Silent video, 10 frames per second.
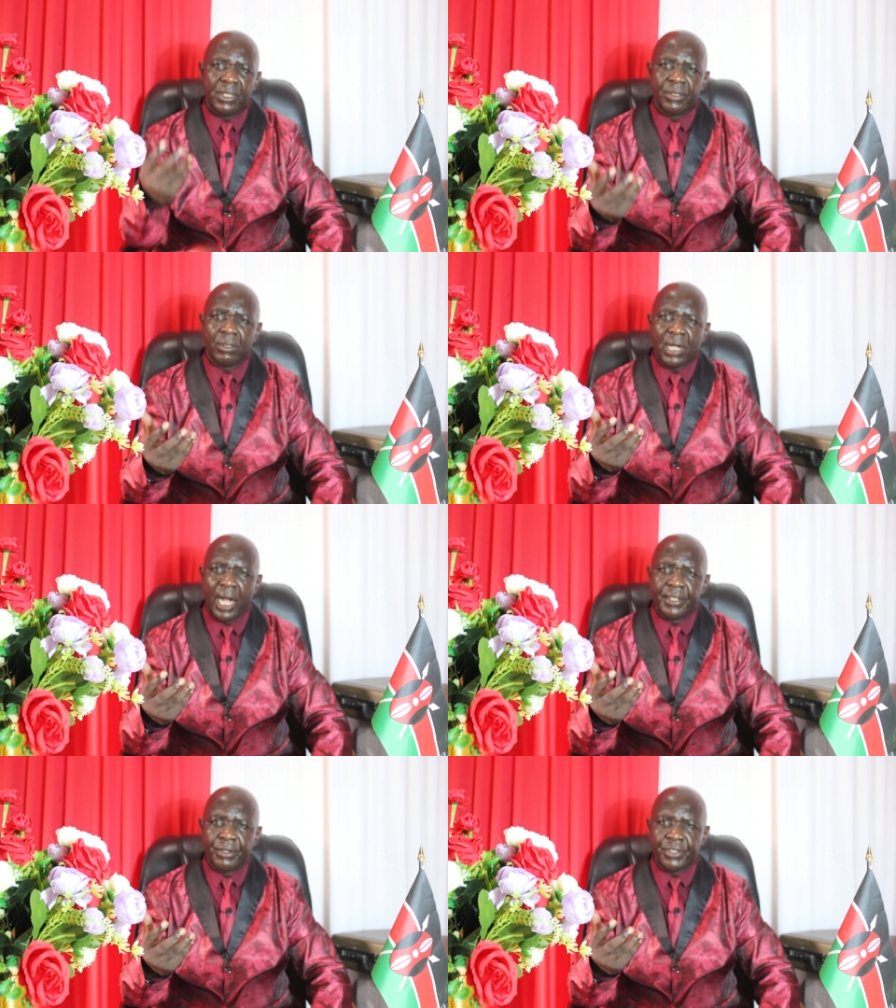You
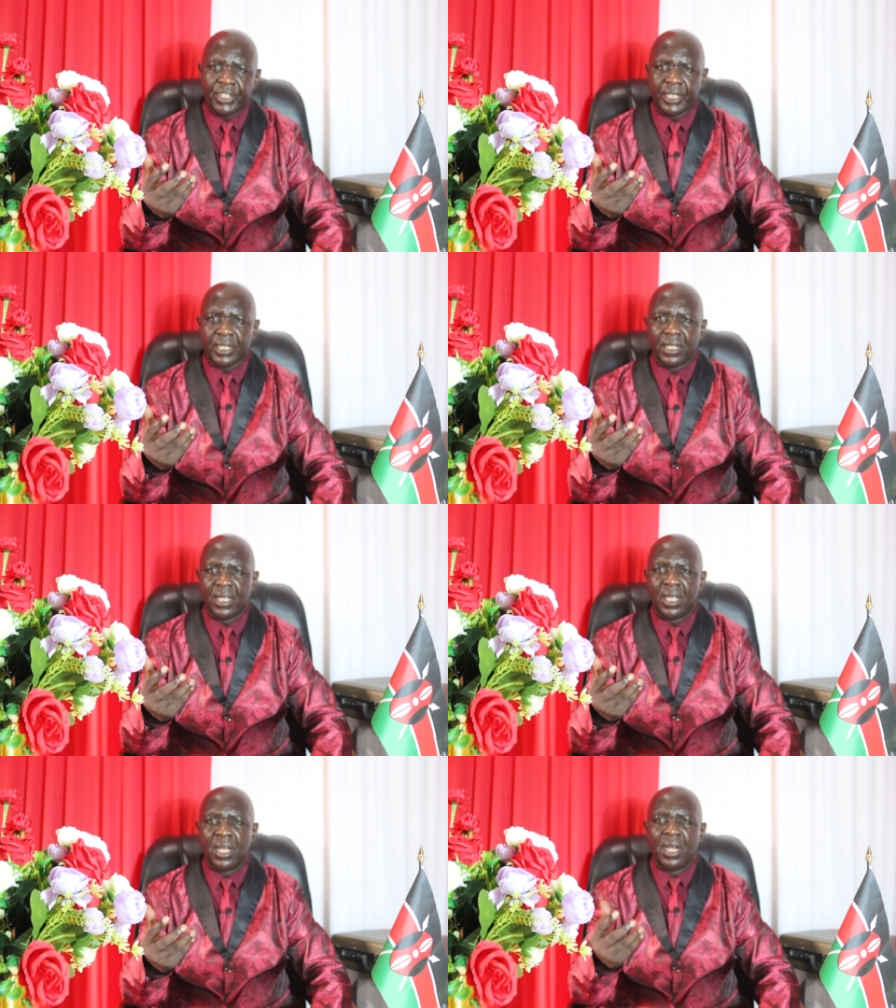can use it.
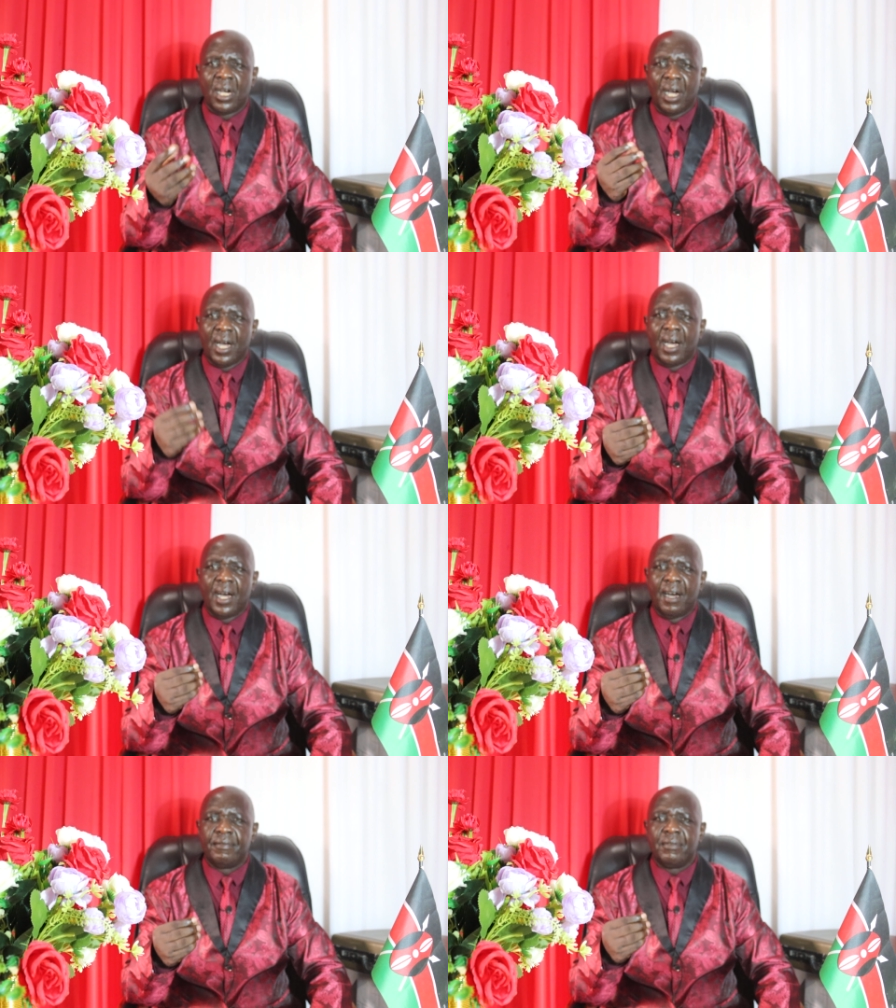I
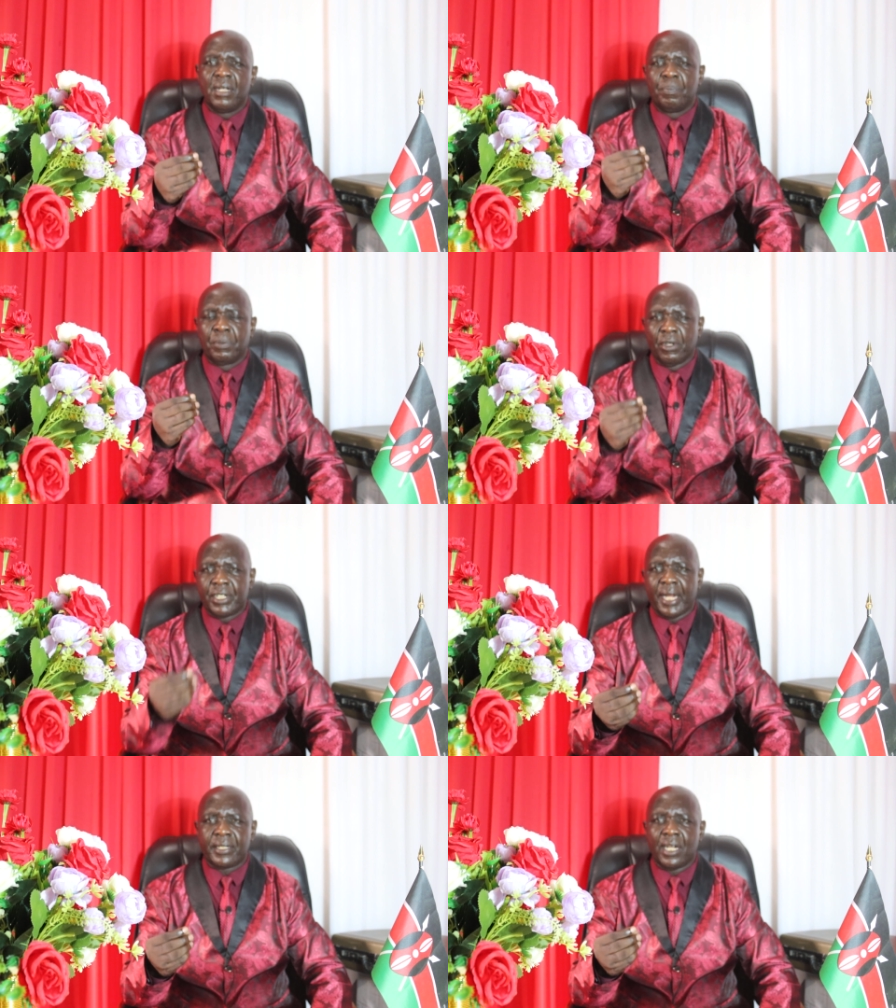have a
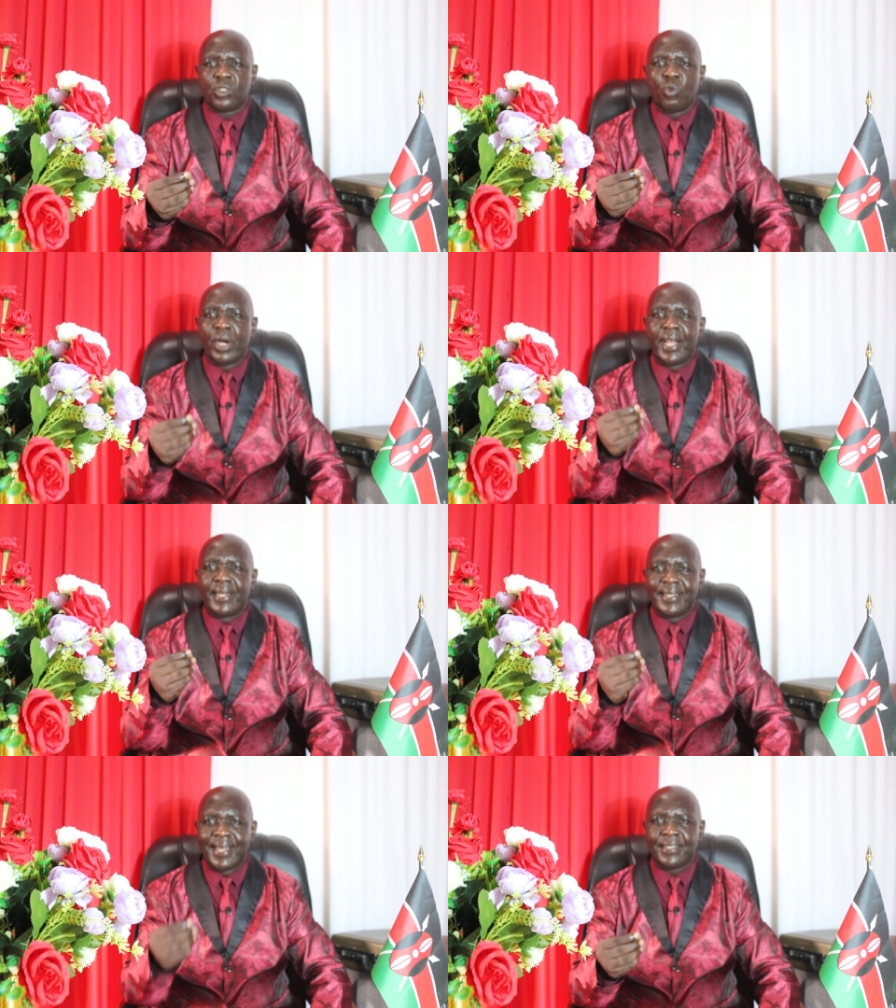product that will
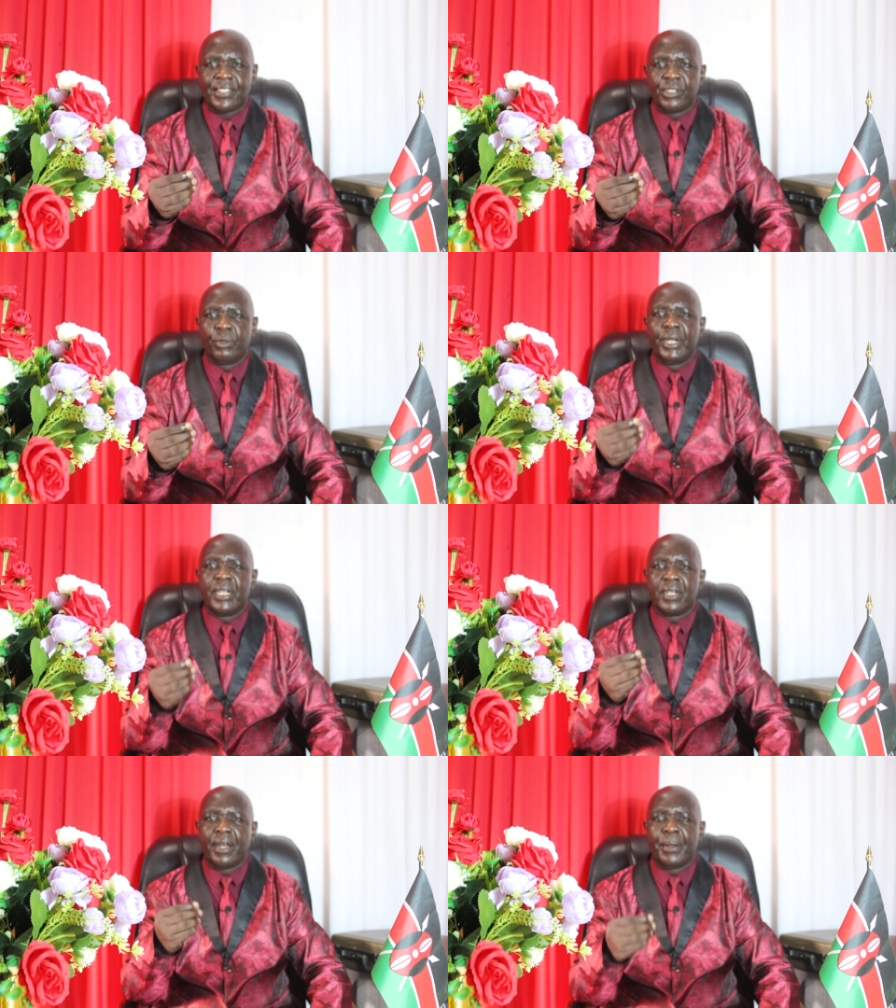enhance you
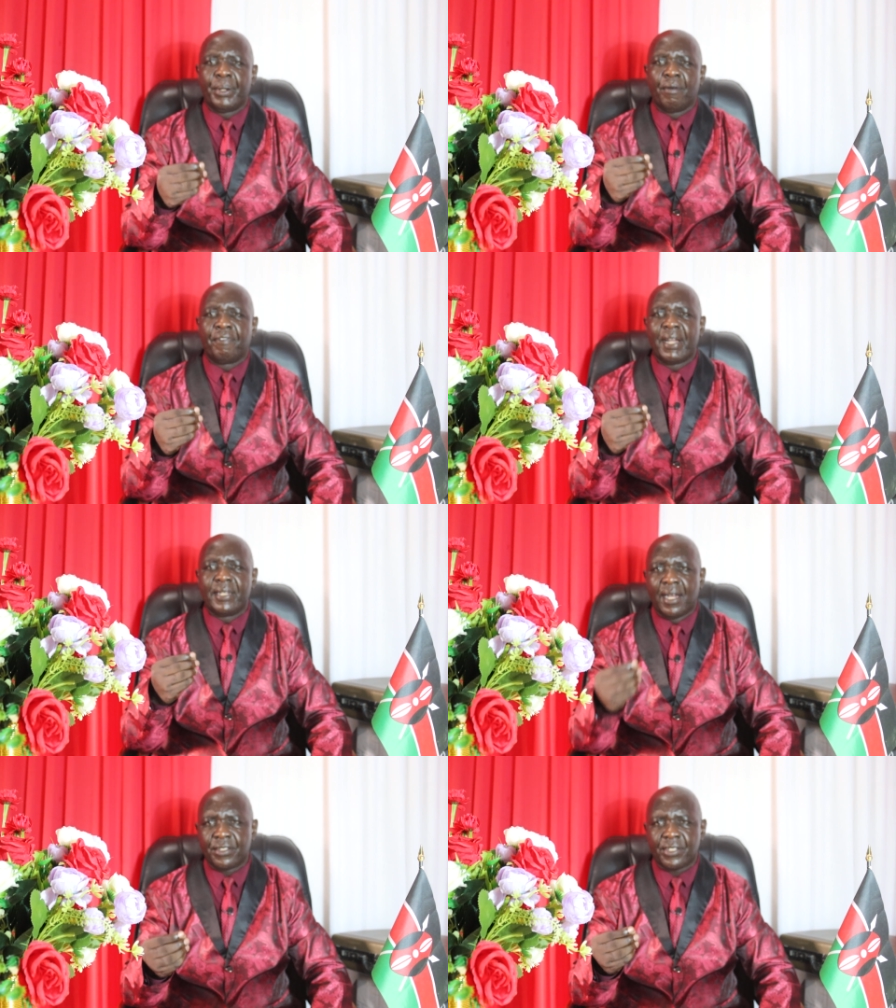in the area of
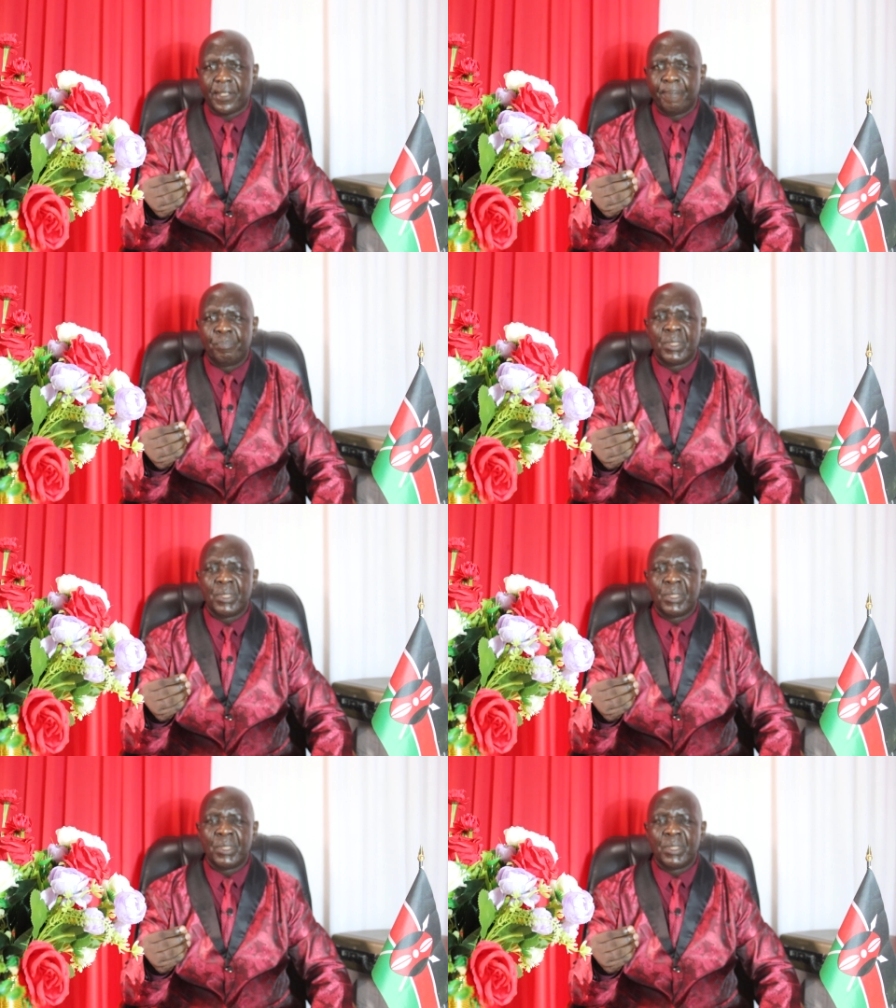finance,